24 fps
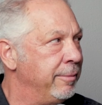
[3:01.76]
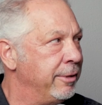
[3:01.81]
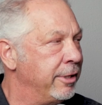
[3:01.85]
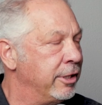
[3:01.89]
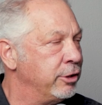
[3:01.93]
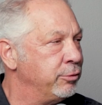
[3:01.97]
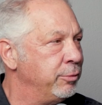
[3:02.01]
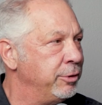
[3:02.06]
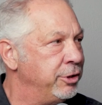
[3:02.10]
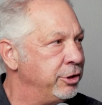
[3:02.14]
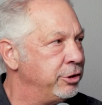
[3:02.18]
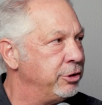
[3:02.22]

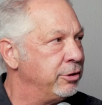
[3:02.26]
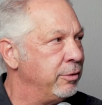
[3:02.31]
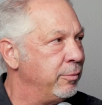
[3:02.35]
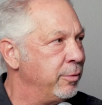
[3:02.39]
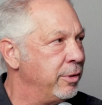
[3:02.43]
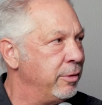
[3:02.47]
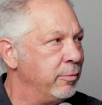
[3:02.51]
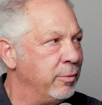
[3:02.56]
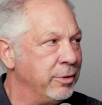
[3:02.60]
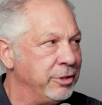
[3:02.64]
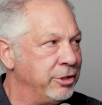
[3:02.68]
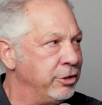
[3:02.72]
because
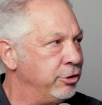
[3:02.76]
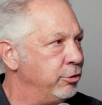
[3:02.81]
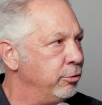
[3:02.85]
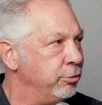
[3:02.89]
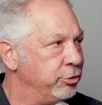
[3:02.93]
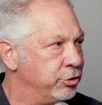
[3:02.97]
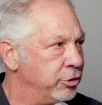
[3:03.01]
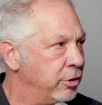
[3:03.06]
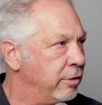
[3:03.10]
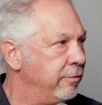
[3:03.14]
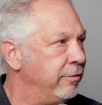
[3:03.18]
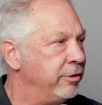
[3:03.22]
we went to 2
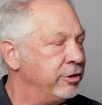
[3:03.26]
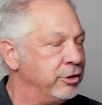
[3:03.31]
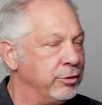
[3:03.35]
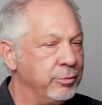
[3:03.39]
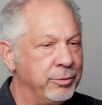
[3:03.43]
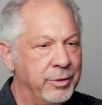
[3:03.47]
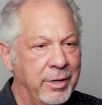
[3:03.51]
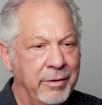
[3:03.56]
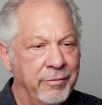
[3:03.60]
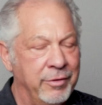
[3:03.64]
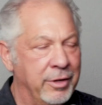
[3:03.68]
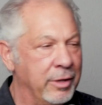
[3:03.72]
services,
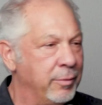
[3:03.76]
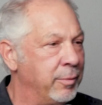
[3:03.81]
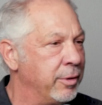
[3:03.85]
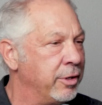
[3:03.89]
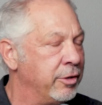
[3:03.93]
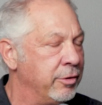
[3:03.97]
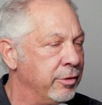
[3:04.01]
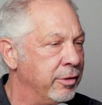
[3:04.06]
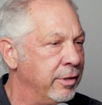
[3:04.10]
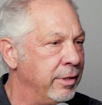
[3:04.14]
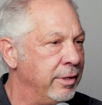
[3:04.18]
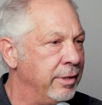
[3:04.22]
did everything we
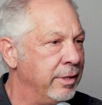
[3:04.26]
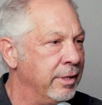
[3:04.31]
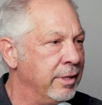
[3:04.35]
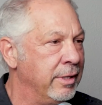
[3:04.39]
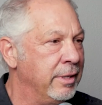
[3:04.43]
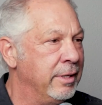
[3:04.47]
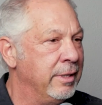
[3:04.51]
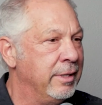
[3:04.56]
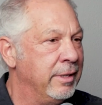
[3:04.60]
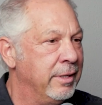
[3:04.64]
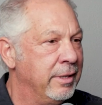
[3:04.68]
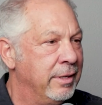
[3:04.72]
could,
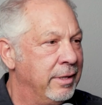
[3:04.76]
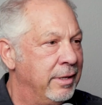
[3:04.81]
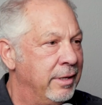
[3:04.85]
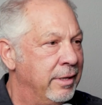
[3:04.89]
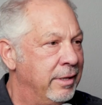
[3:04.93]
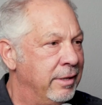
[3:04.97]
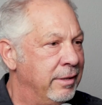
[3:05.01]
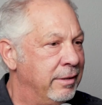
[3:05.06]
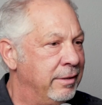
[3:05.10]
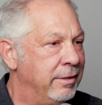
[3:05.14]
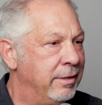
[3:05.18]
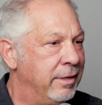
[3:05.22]

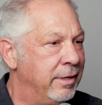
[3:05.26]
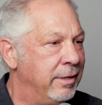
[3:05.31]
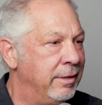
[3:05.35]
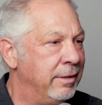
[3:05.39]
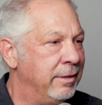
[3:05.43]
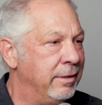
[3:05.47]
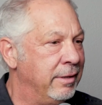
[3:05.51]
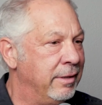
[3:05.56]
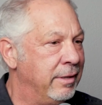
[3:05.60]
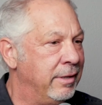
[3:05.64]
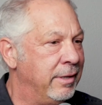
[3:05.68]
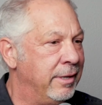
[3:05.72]
and
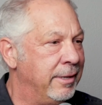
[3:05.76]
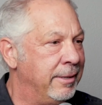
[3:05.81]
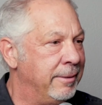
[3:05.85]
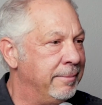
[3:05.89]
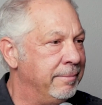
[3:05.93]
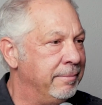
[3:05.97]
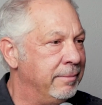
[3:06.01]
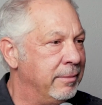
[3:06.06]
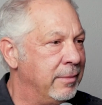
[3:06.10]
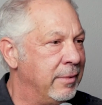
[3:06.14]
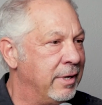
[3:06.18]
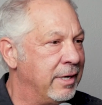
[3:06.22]
then
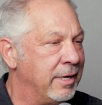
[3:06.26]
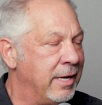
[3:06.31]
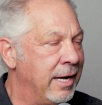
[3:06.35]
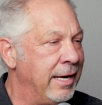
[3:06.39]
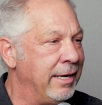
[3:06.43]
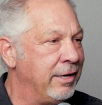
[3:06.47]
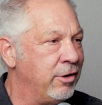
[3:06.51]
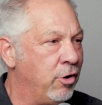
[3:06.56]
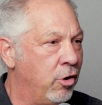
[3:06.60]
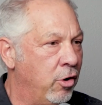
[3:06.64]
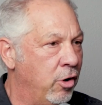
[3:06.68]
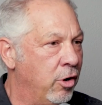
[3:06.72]
a
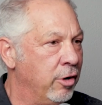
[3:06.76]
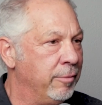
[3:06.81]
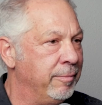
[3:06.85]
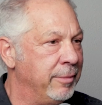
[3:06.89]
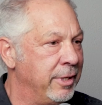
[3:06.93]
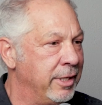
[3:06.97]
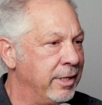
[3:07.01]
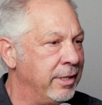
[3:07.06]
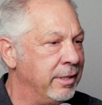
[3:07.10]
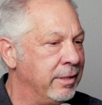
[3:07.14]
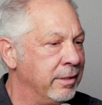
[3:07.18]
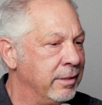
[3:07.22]
guy called
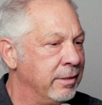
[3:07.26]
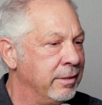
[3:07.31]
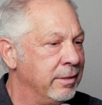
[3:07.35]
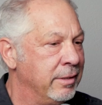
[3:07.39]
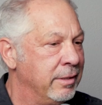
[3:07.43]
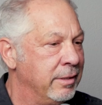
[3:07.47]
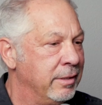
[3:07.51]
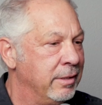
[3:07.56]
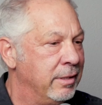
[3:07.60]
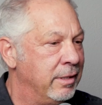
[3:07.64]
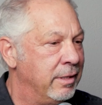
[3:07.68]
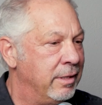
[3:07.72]
me
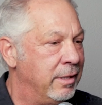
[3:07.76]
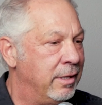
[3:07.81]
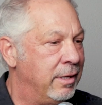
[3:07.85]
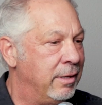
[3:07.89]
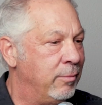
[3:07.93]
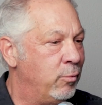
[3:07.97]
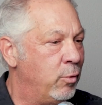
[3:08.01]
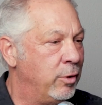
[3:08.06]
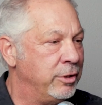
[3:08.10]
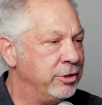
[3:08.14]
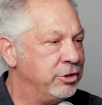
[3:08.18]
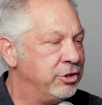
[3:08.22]

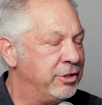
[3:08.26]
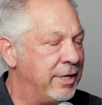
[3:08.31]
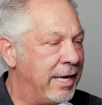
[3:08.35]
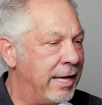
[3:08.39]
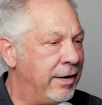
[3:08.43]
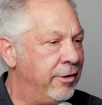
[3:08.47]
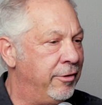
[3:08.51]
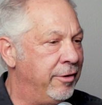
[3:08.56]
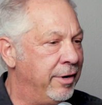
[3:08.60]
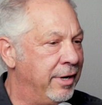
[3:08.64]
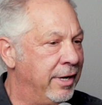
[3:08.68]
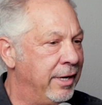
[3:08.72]
one
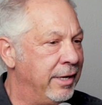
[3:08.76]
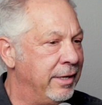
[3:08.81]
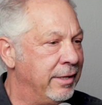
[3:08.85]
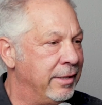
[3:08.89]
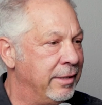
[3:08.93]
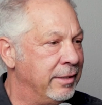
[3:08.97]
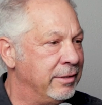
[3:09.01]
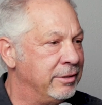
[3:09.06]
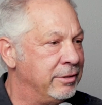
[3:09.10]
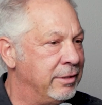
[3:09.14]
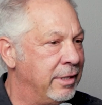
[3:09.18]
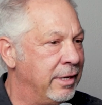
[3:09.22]
Saturday
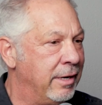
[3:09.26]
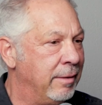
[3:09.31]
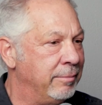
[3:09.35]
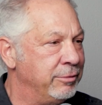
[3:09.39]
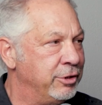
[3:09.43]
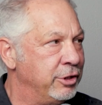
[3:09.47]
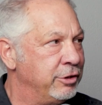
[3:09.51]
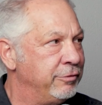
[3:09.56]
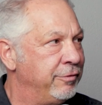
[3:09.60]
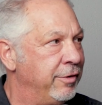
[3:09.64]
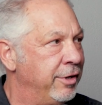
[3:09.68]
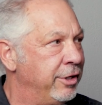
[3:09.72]
and said, "I'm
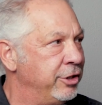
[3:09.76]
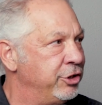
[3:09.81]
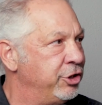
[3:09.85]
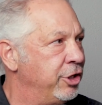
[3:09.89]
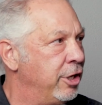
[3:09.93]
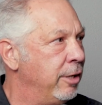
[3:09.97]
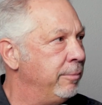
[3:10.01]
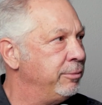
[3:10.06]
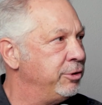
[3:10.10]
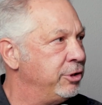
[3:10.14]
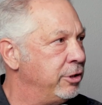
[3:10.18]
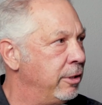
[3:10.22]
just
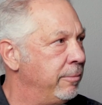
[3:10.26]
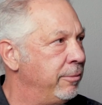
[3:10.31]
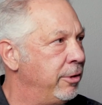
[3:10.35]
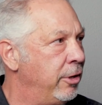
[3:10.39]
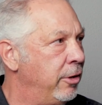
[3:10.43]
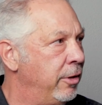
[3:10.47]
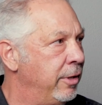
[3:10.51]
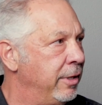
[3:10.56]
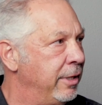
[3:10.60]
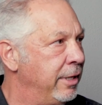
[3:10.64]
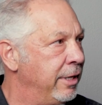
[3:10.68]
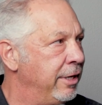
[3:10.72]
finishing up
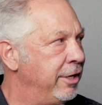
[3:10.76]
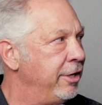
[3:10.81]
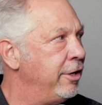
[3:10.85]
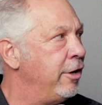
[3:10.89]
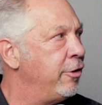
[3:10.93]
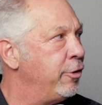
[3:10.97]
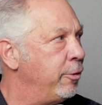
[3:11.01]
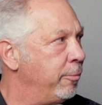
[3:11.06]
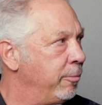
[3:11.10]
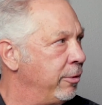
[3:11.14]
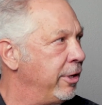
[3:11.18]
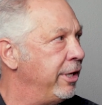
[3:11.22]
seminary. Any
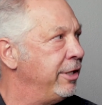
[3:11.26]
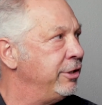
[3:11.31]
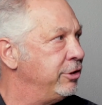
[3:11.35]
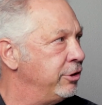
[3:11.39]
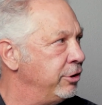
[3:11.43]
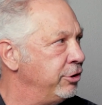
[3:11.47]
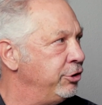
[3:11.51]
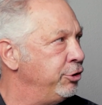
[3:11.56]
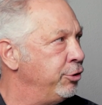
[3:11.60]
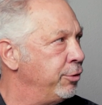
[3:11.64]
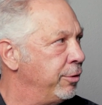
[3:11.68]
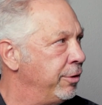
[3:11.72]
other
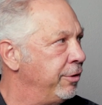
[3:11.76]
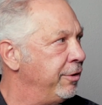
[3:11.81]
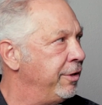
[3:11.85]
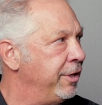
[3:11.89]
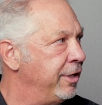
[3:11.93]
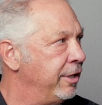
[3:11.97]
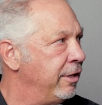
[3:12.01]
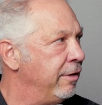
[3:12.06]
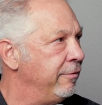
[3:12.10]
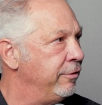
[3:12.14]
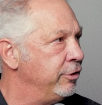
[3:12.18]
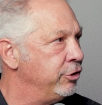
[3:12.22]
places you can
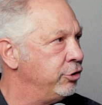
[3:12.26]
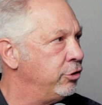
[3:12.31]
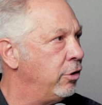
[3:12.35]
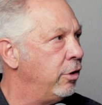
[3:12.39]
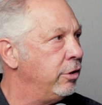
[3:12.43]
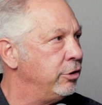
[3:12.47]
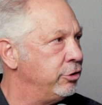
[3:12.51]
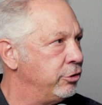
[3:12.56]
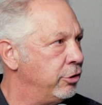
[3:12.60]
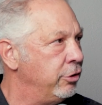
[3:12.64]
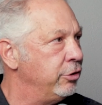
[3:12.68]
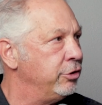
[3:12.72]
think of to
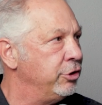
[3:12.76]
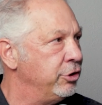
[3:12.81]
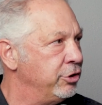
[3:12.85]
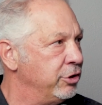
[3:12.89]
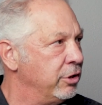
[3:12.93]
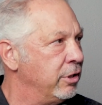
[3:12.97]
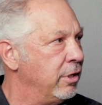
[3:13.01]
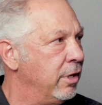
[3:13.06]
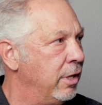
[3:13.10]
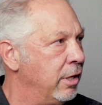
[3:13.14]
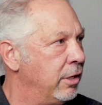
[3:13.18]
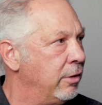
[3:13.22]
start churches
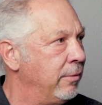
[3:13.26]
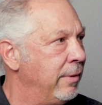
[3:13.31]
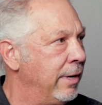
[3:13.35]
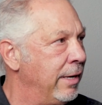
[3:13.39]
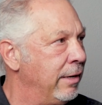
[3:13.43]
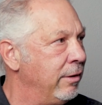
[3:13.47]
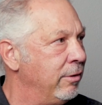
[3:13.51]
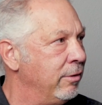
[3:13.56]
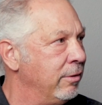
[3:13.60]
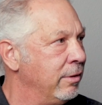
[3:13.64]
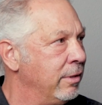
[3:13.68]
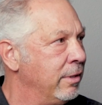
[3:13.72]
in
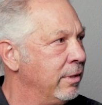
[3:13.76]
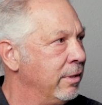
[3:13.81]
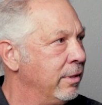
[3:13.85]
Colorado?"